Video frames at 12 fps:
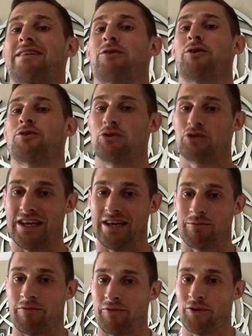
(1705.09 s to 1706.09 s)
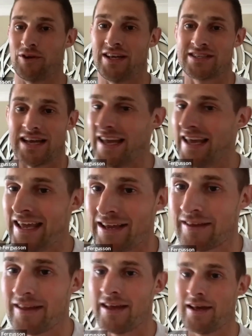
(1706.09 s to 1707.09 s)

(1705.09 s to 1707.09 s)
I've got associated with food is I hate